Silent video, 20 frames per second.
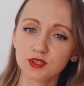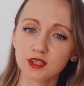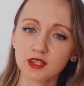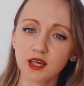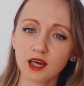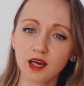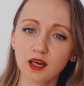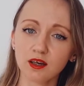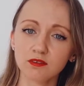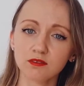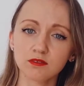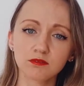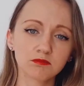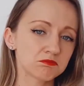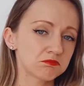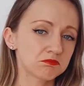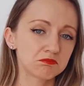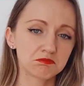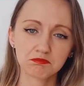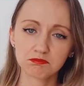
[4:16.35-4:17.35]
noun,
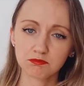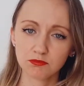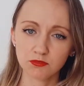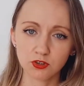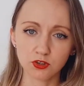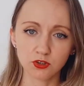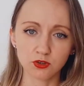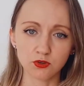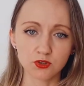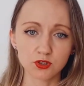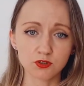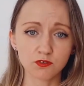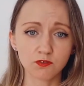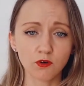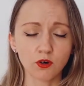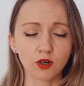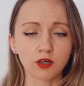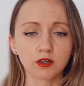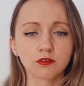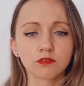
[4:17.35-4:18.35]
use
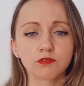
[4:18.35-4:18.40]
for.